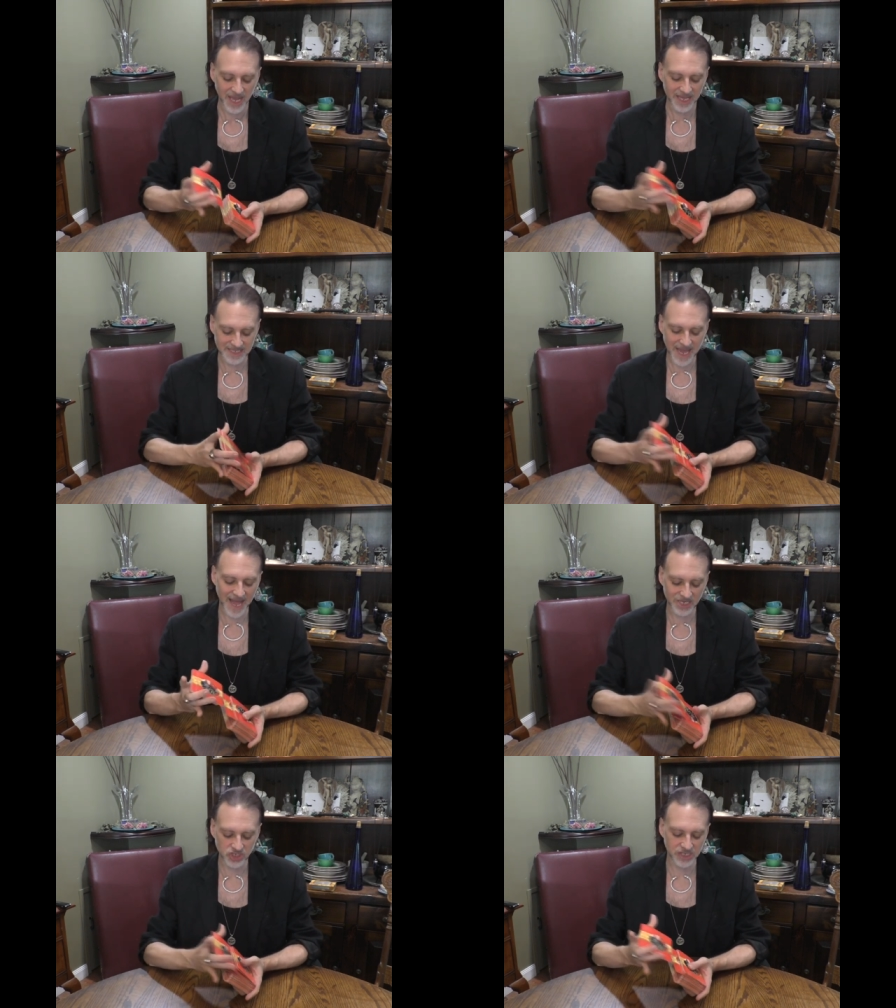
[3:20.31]
it's
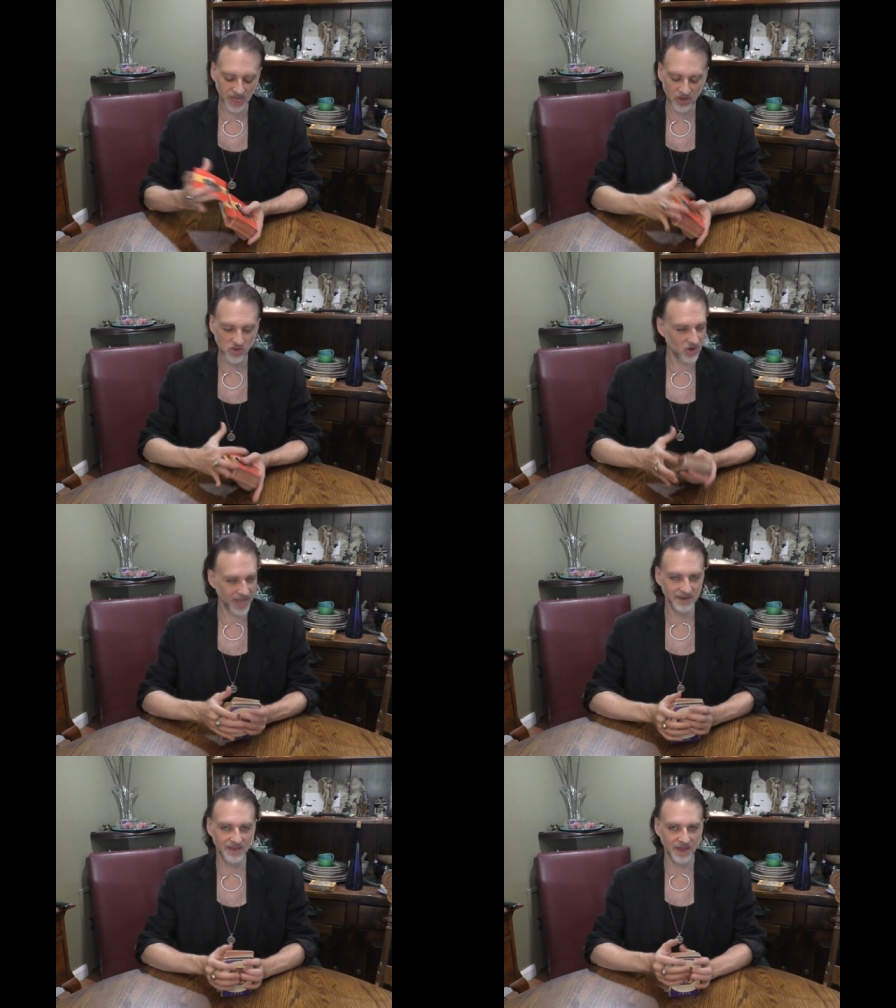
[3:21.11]
actually a
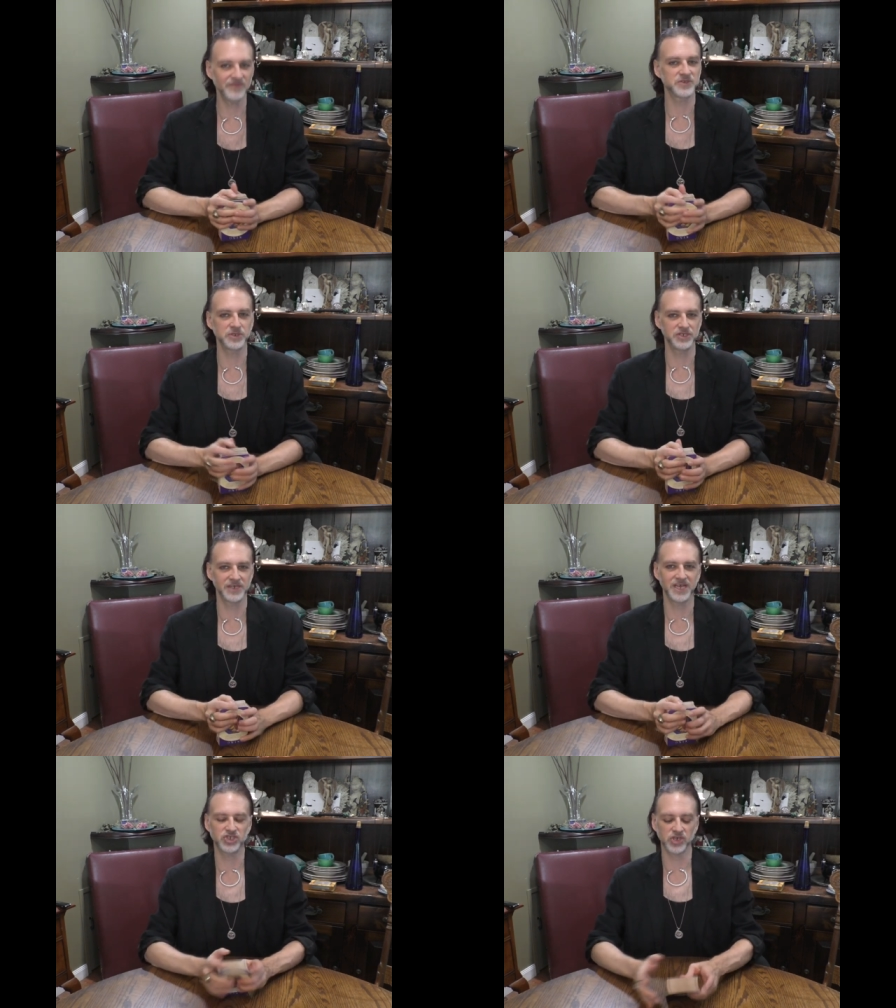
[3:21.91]
great gift when you
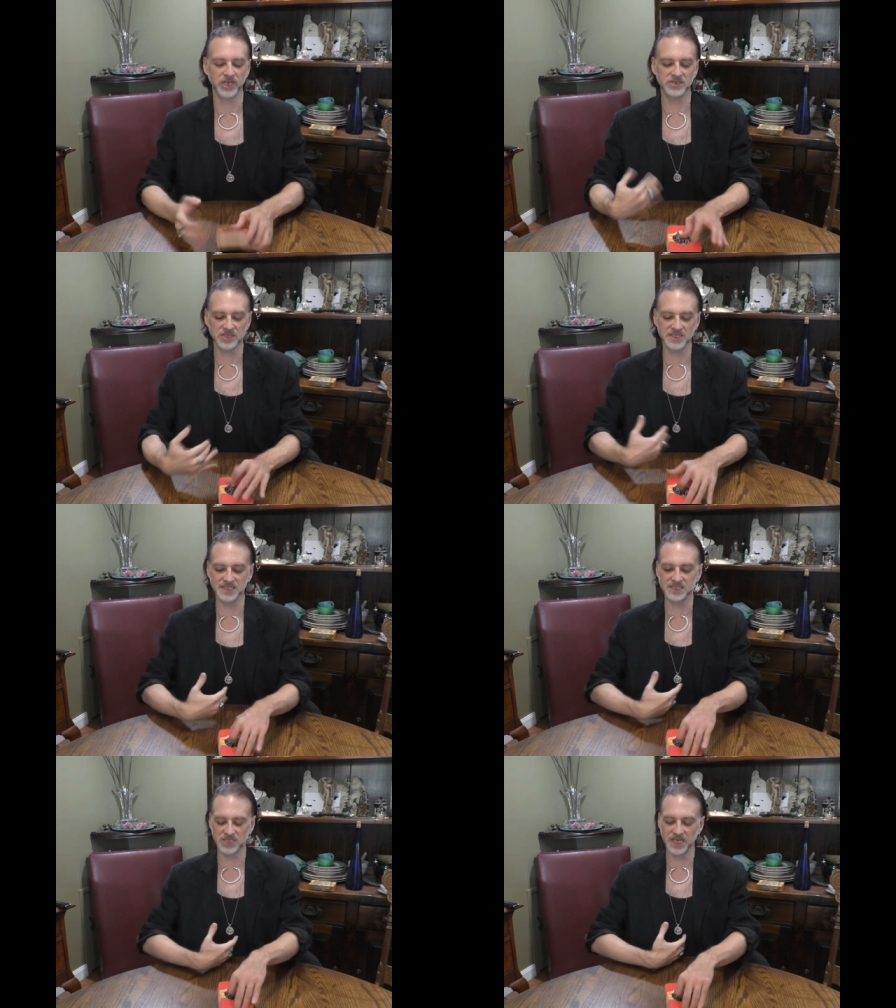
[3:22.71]
get triggered because
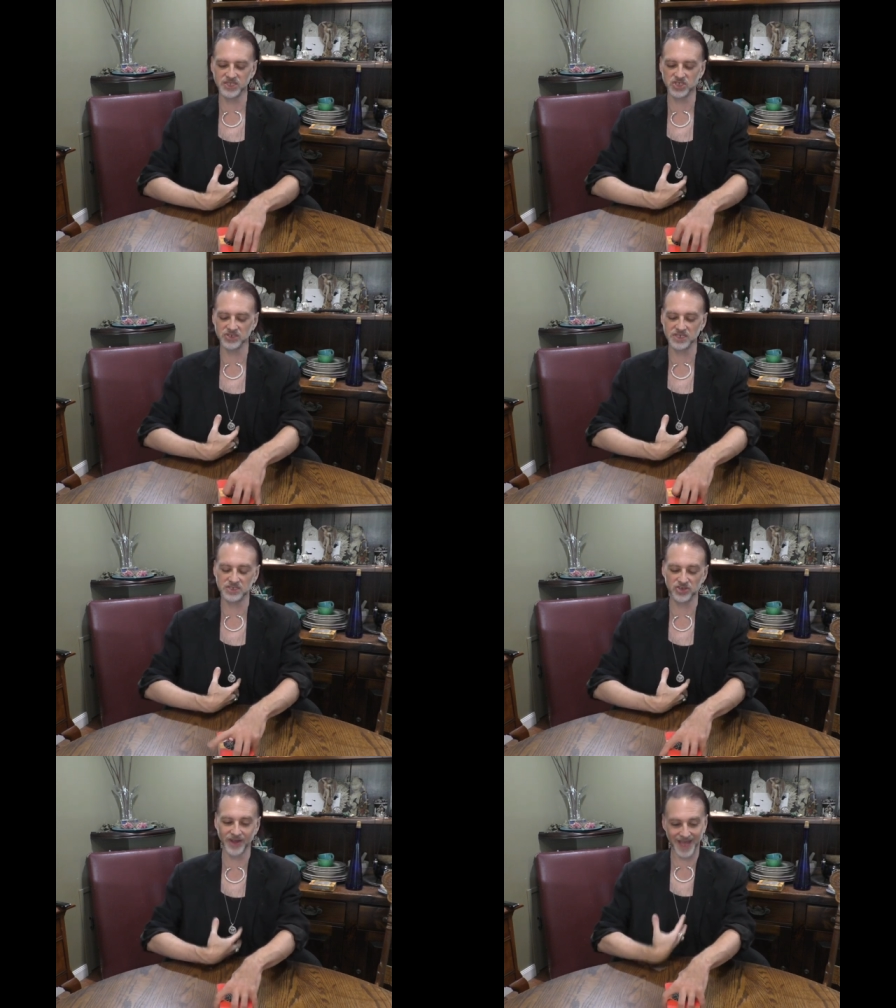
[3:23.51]
it's it's your
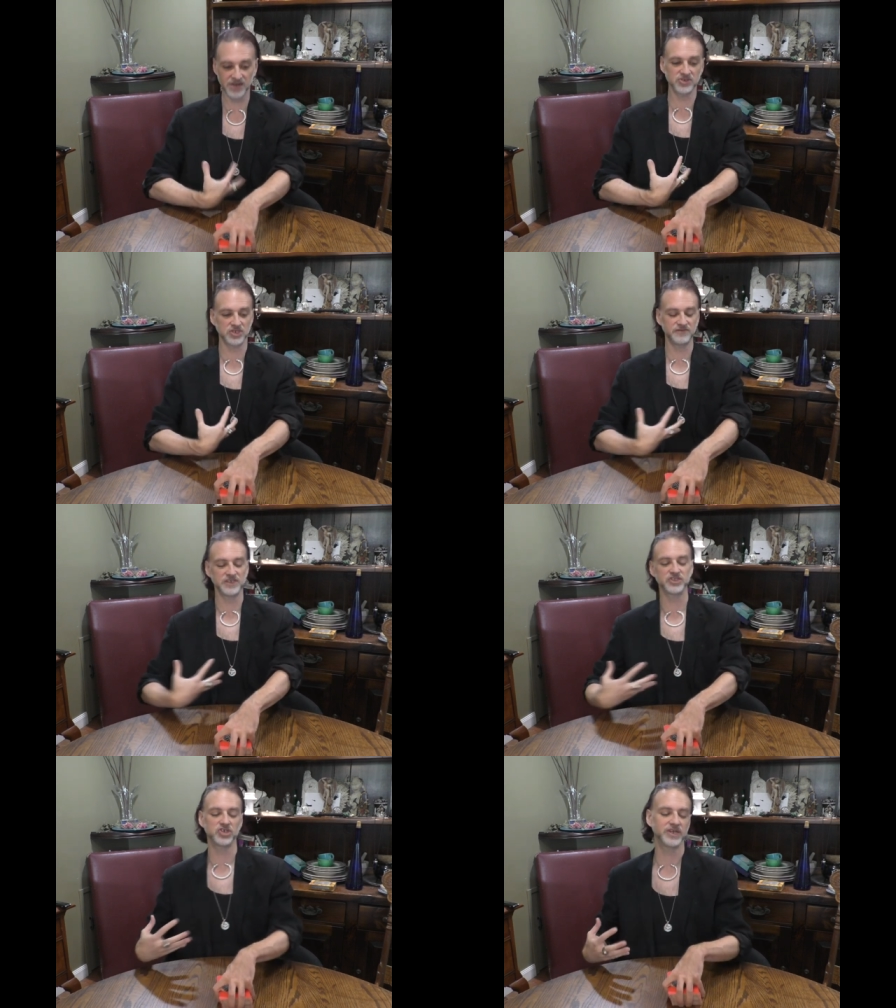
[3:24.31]
your energy
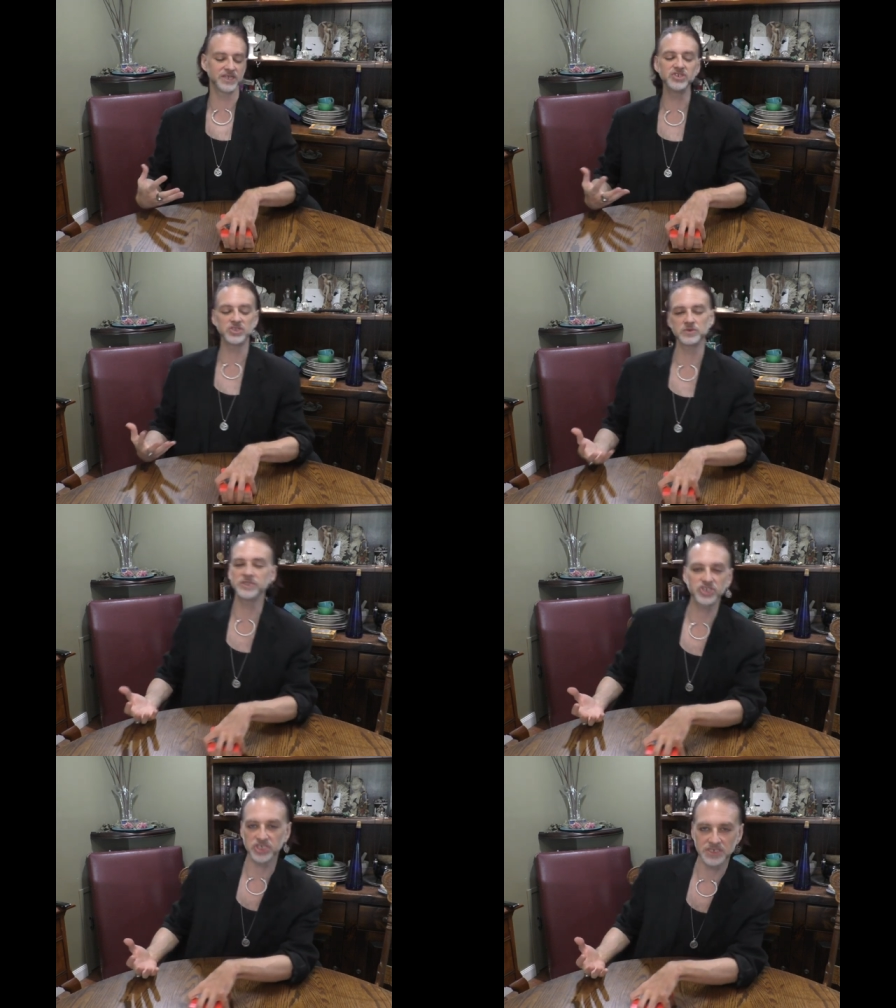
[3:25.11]
field, your
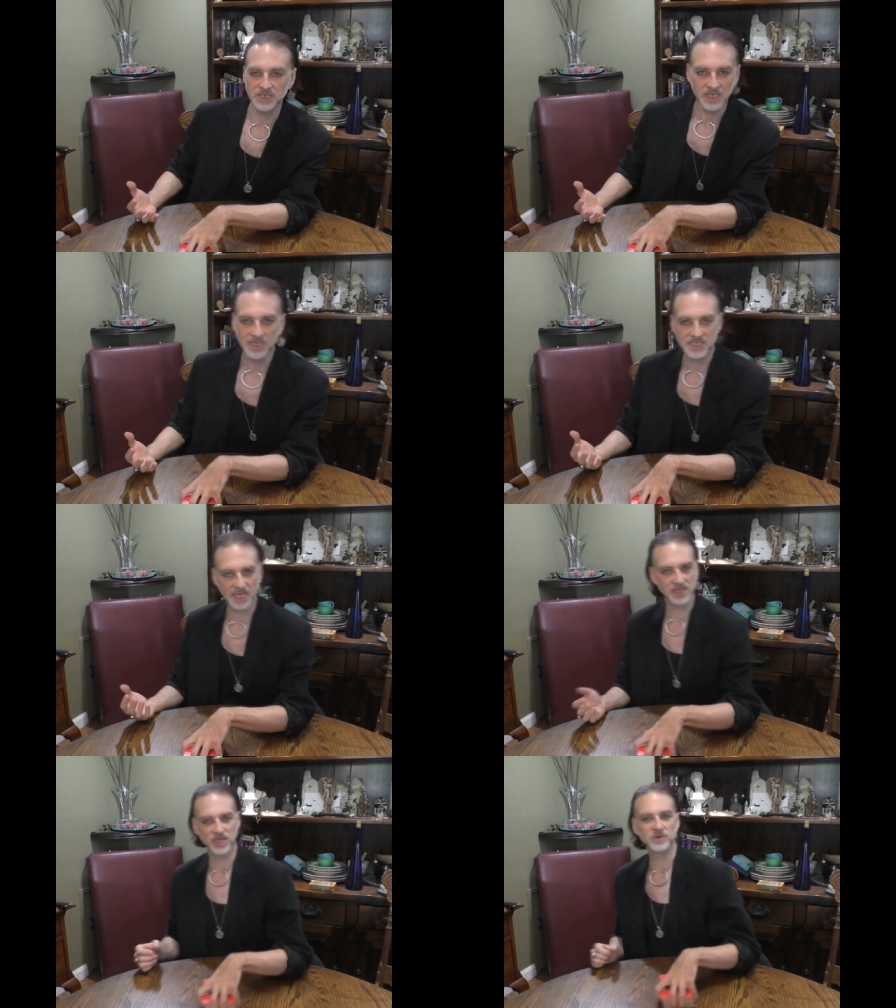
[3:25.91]
intuition
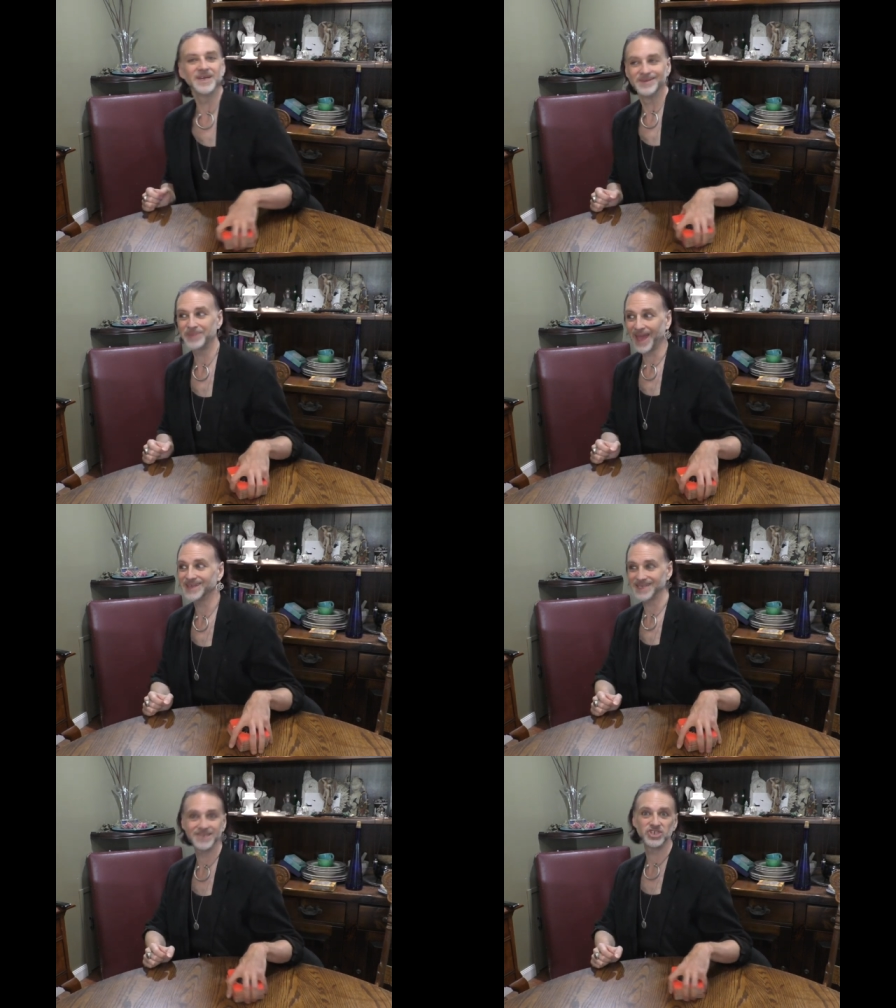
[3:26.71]
telling you, pay
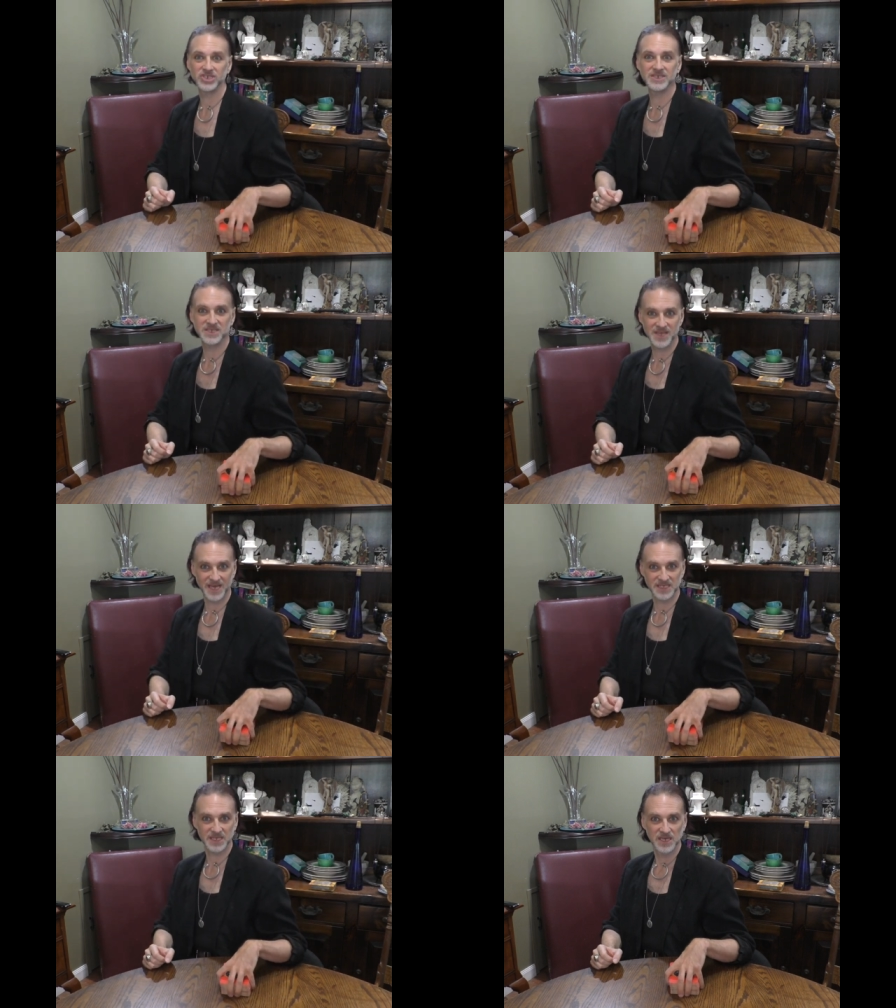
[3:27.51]
attention to
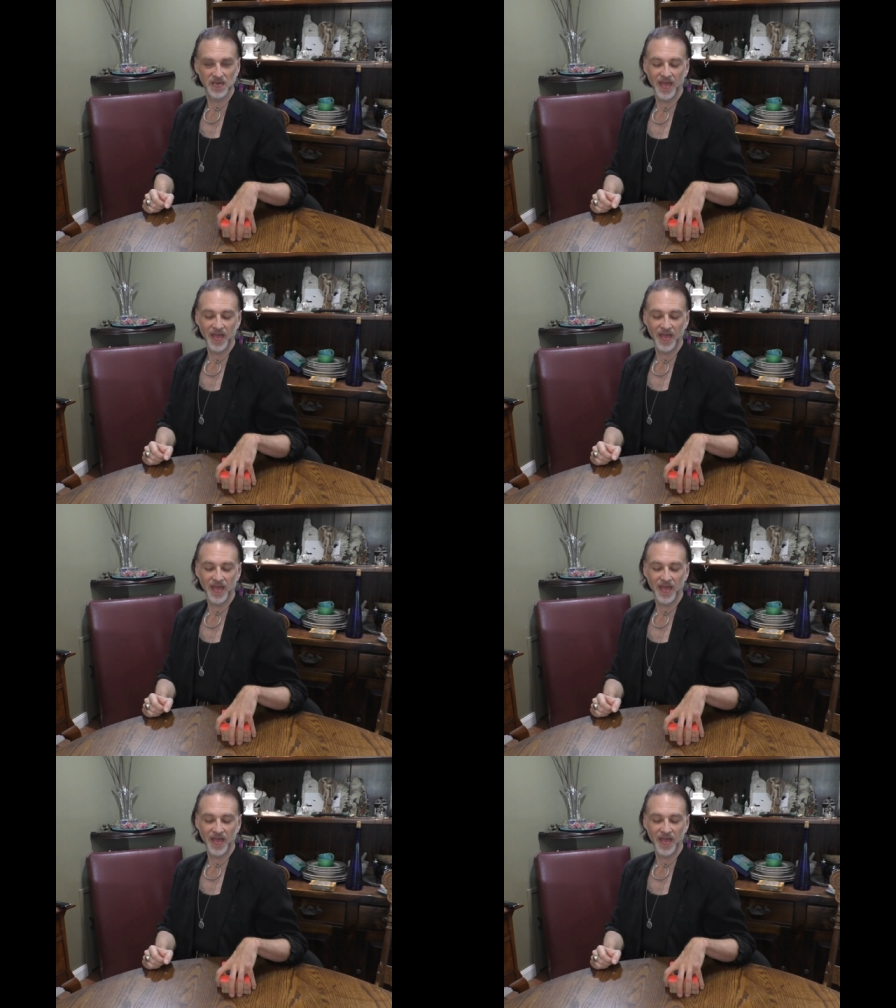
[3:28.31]
this.